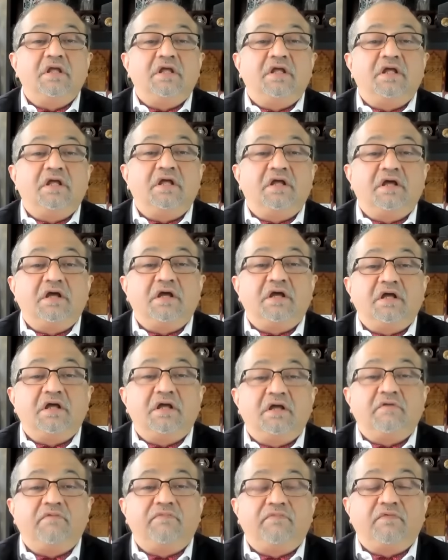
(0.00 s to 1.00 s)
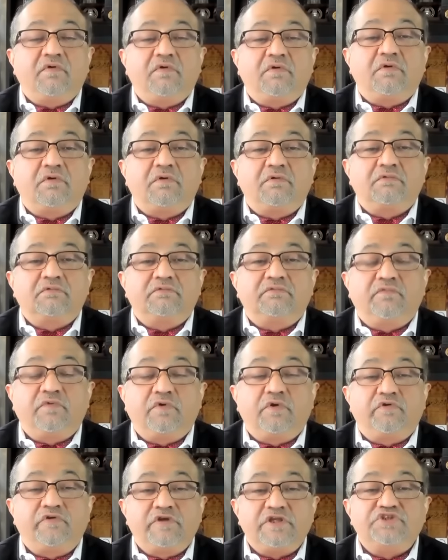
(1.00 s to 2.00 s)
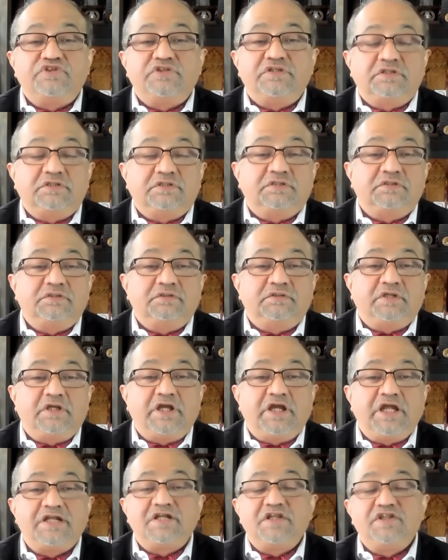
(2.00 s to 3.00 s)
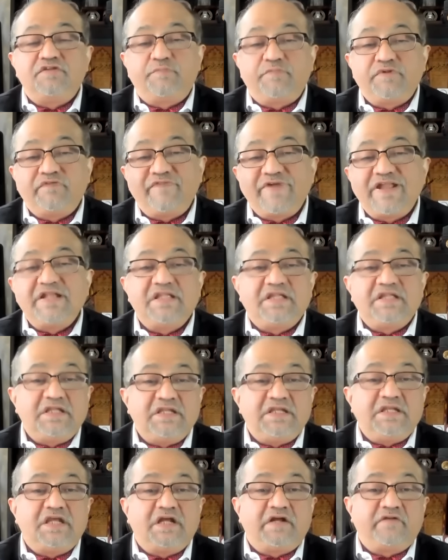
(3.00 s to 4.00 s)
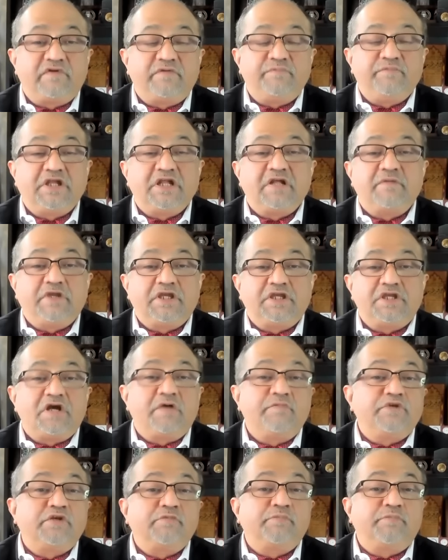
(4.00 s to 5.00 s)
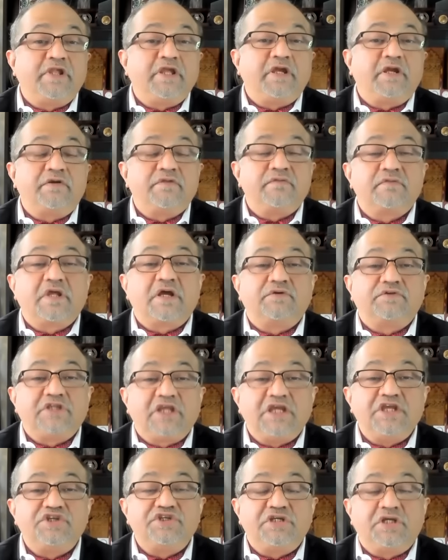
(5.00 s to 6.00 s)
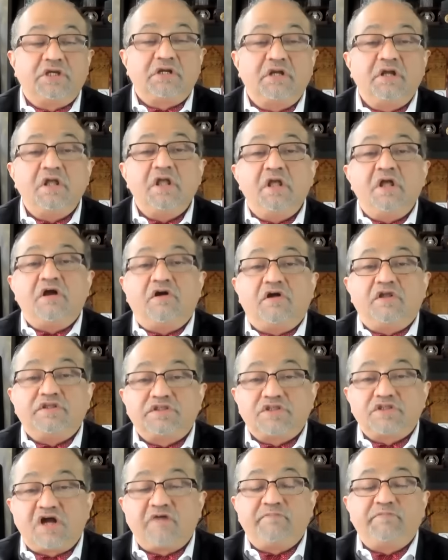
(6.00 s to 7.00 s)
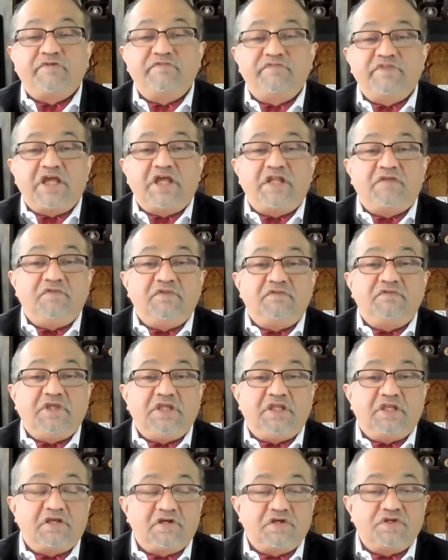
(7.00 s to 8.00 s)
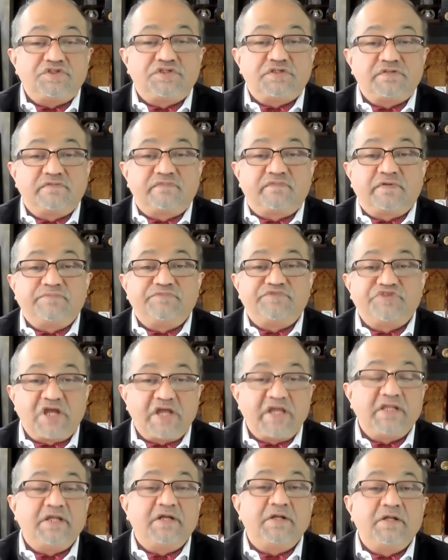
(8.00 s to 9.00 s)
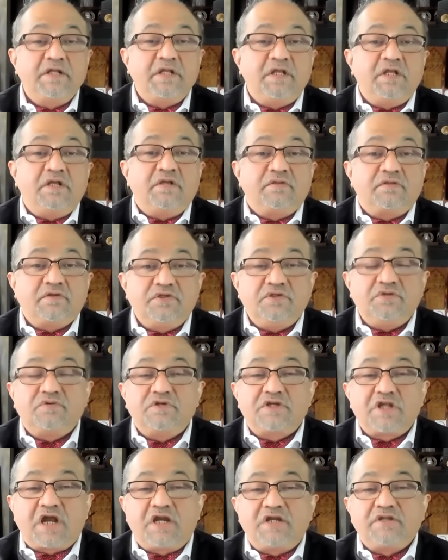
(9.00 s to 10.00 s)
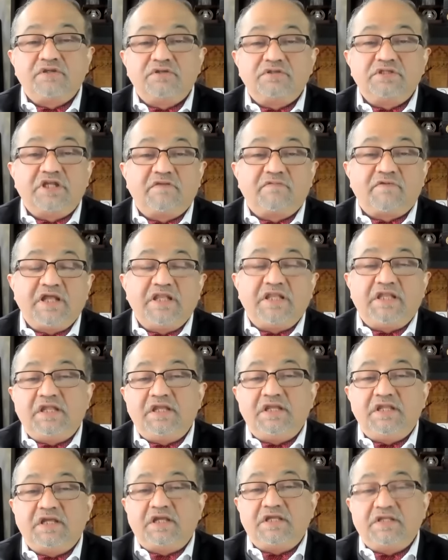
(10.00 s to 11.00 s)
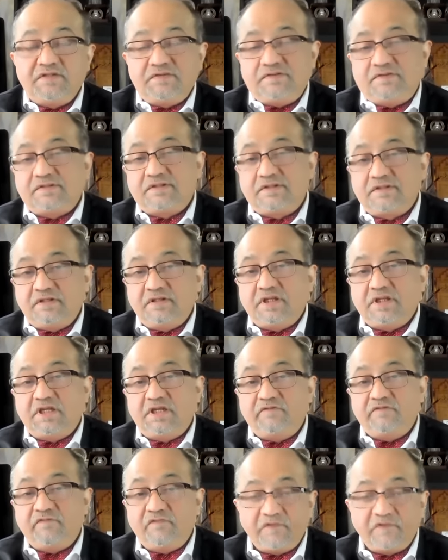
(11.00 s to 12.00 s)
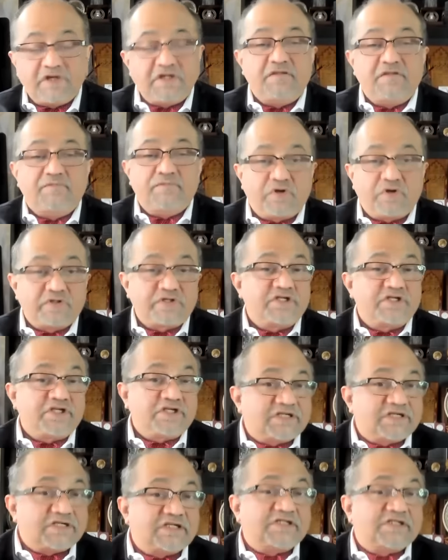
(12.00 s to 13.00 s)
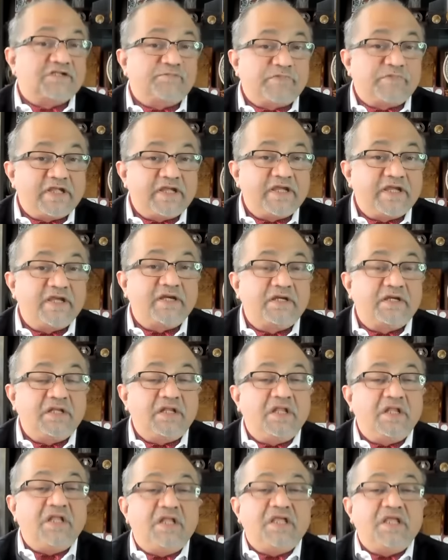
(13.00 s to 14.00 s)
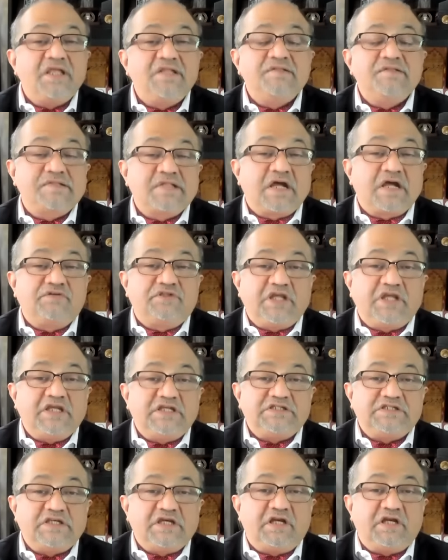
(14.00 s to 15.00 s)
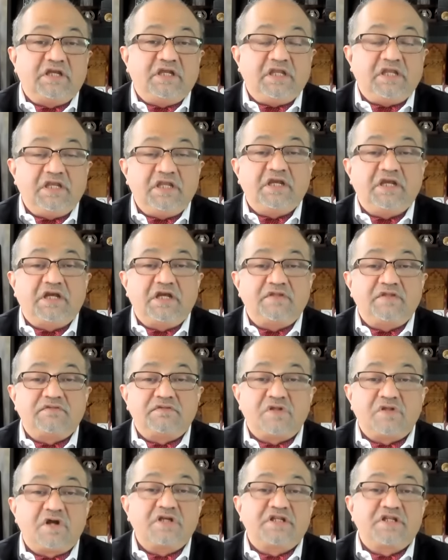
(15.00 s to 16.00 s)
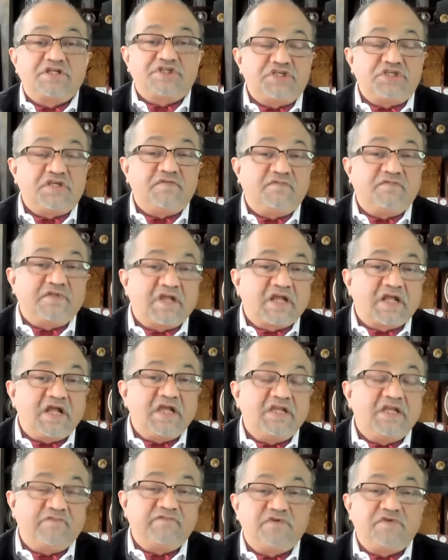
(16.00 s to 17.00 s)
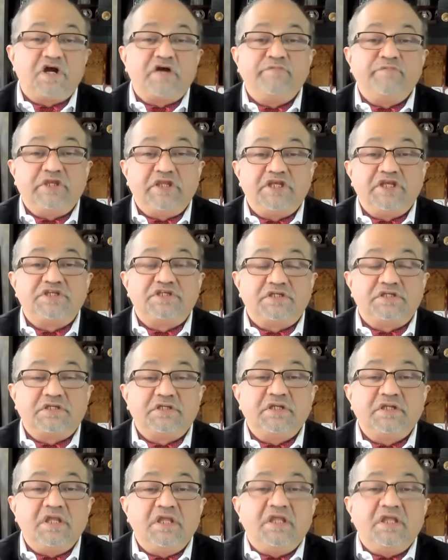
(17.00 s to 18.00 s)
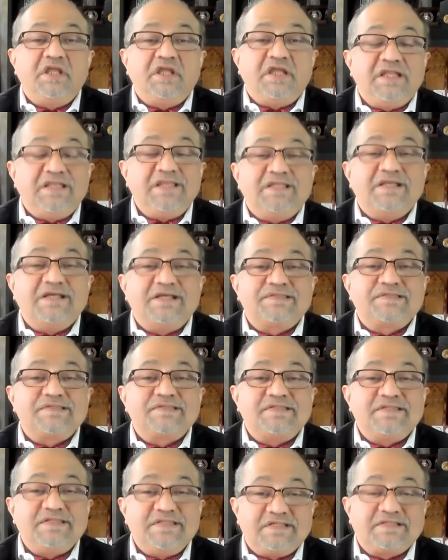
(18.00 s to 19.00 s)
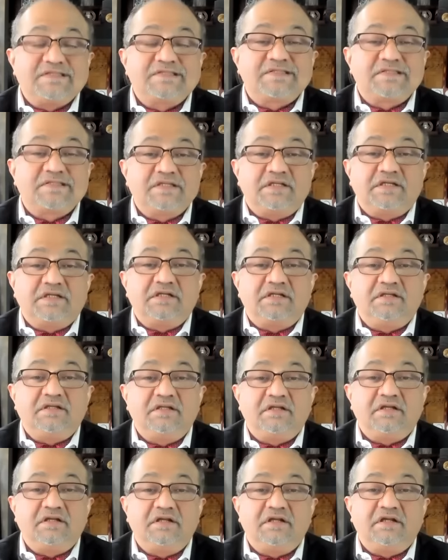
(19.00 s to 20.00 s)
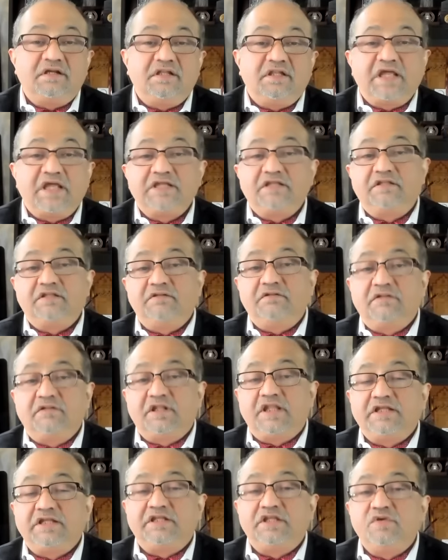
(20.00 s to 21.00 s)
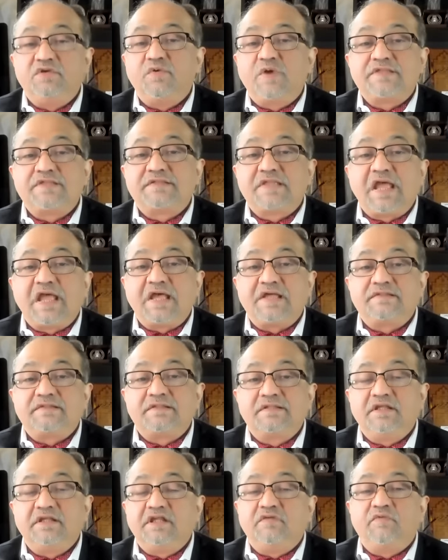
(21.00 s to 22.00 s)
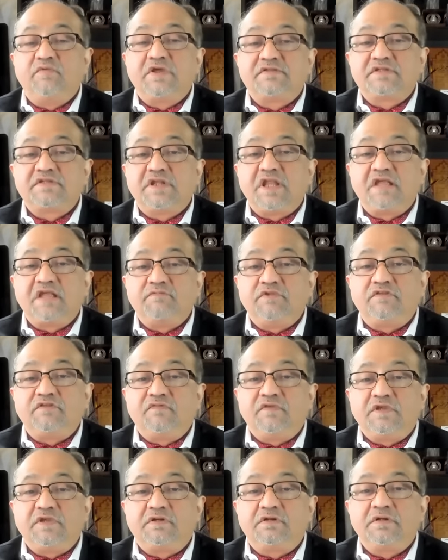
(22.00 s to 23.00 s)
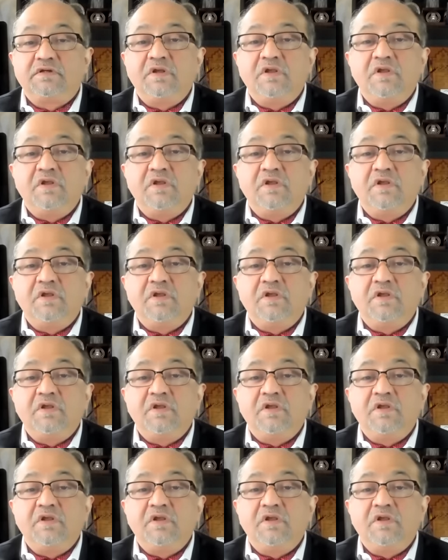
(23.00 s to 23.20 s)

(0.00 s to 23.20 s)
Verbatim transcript: uh, for, for regional, at least preventing India from becoming a dominant player in South Asia. On top of that, we see incursions from China. So you could argue that while India is a very important and critical player in South Asia, India has not achieved the kind of domination India seeks, uh, uh, like like the U S has in Western Hemisphere,